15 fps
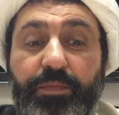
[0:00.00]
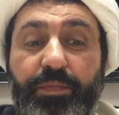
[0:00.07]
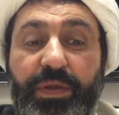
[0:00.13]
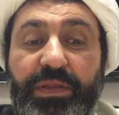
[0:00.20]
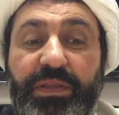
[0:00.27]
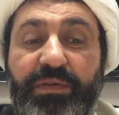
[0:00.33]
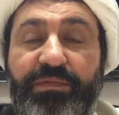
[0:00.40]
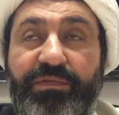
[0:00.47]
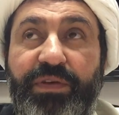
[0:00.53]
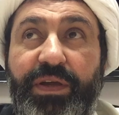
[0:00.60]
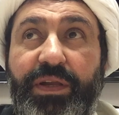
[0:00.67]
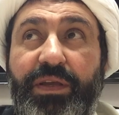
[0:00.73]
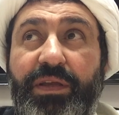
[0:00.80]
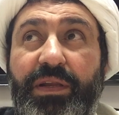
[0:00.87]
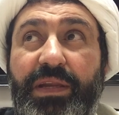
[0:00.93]
But the
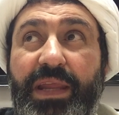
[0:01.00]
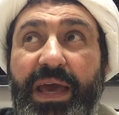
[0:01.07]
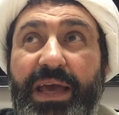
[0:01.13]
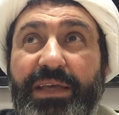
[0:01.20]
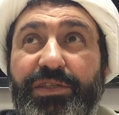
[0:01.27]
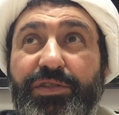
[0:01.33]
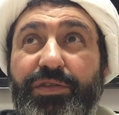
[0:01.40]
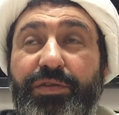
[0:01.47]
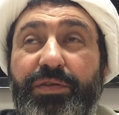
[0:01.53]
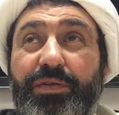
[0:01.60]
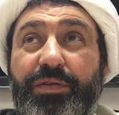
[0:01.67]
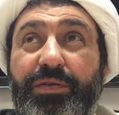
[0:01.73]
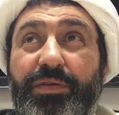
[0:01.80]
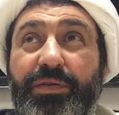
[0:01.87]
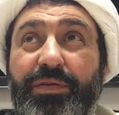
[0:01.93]
very last
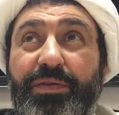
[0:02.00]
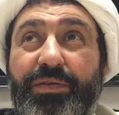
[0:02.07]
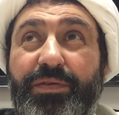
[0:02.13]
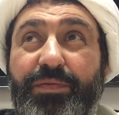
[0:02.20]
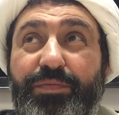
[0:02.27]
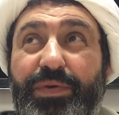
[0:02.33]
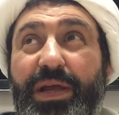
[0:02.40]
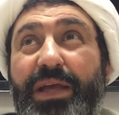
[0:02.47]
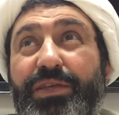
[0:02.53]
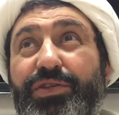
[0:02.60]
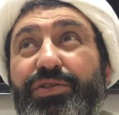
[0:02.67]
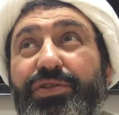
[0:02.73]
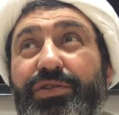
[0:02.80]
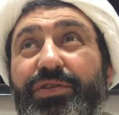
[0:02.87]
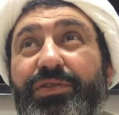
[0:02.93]

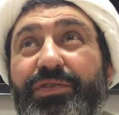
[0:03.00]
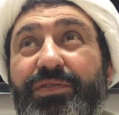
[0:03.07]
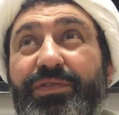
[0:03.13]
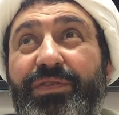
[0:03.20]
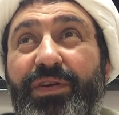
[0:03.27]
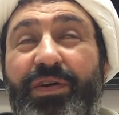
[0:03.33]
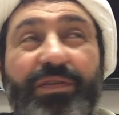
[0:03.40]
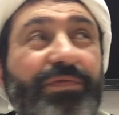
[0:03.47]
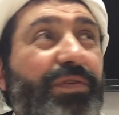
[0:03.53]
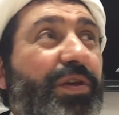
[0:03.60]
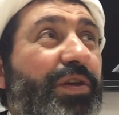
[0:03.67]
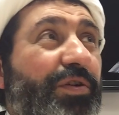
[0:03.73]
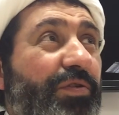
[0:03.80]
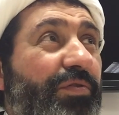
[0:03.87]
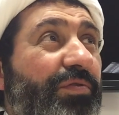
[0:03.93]
branch of
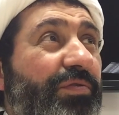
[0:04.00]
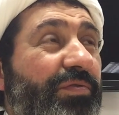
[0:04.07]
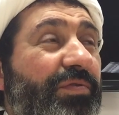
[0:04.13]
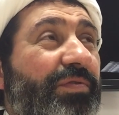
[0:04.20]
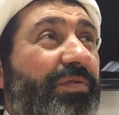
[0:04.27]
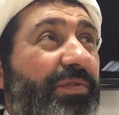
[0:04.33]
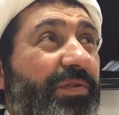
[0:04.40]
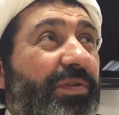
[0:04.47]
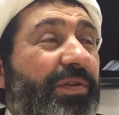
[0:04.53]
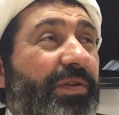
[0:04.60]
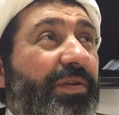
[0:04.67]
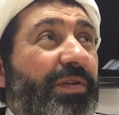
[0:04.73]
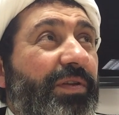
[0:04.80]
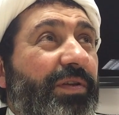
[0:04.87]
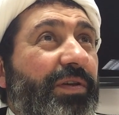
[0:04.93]
ego
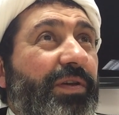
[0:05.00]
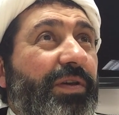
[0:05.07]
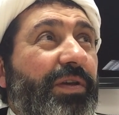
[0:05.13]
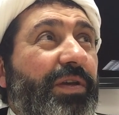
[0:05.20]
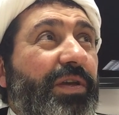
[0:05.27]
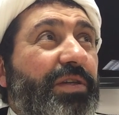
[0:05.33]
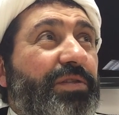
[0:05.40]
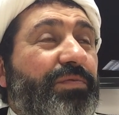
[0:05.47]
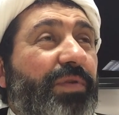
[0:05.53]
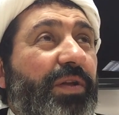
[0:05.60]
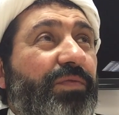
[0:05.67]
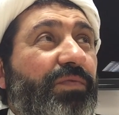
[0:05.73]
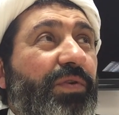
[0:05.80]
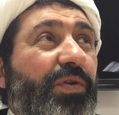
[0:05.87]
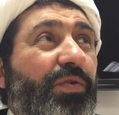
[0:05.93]
is
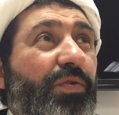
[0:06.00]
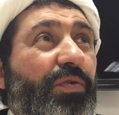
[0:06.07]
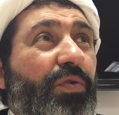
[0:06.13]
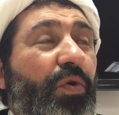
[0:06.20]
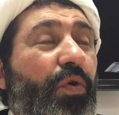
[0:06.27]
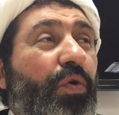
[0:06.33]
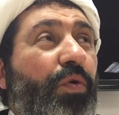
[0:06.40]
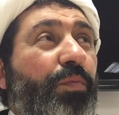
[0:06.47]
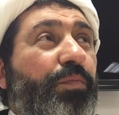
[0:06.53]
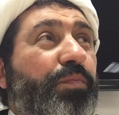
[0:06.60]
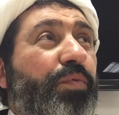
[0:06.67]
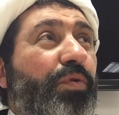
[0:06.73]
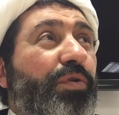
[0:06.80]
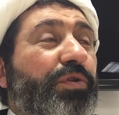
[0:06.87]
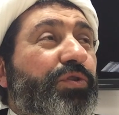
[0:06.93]
what we call
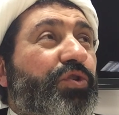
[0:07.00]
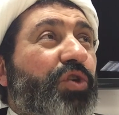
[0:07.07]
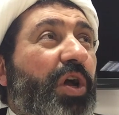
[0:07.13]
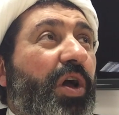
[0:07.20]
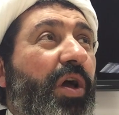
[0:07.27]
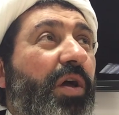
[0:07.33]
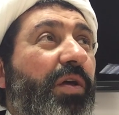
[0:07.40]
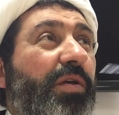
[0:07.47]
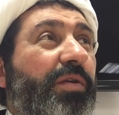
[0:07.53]
hubbul jah